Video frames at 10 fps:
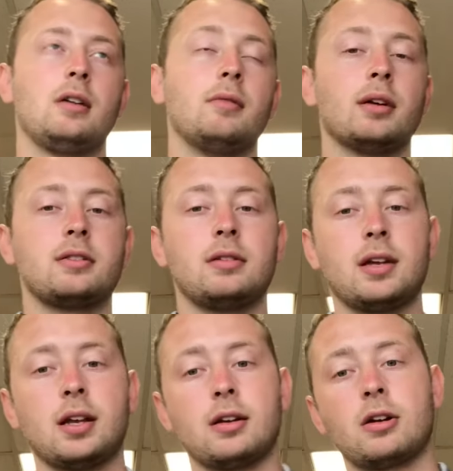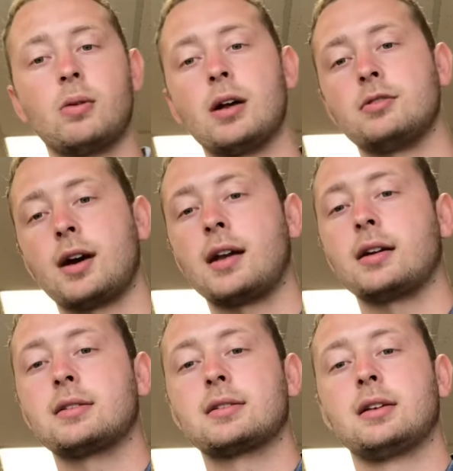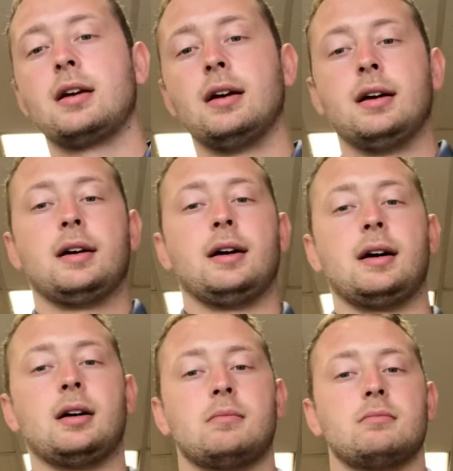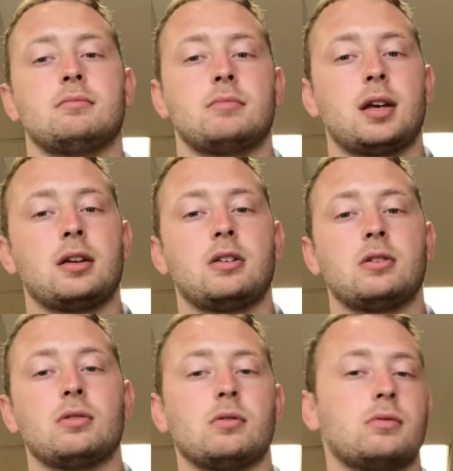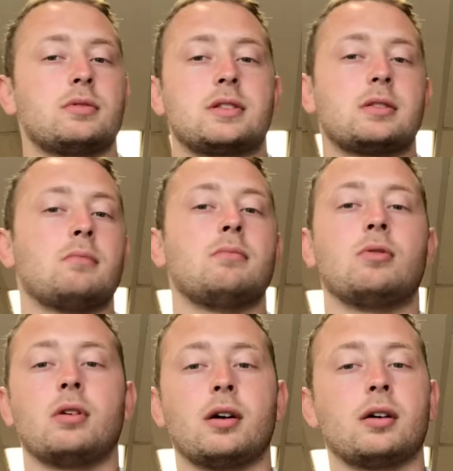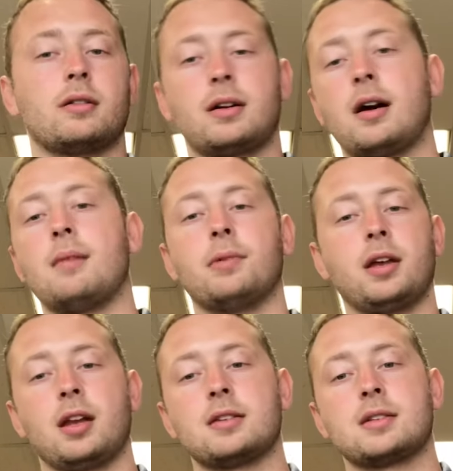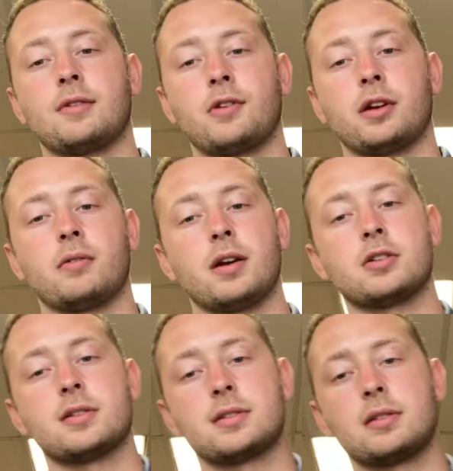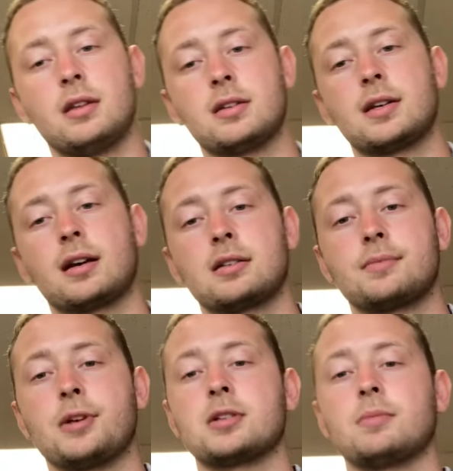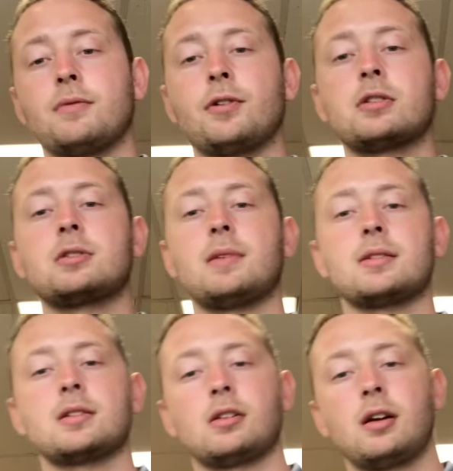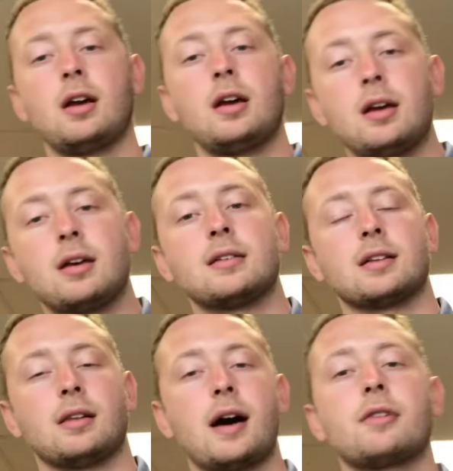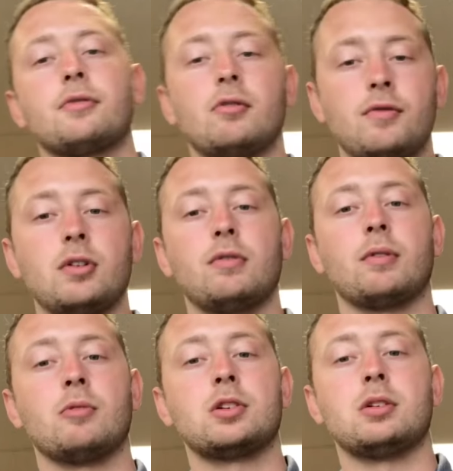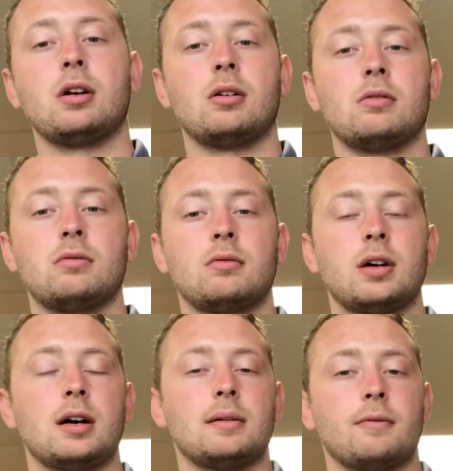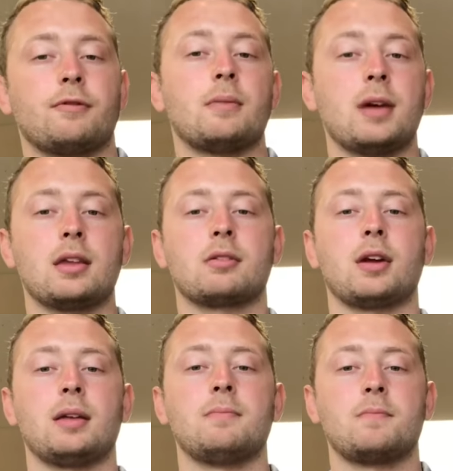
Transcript: We get into quadratics and do some more complicated stuff with equations in the second semester. But first semester is a lot of review from what you know from 8th grade.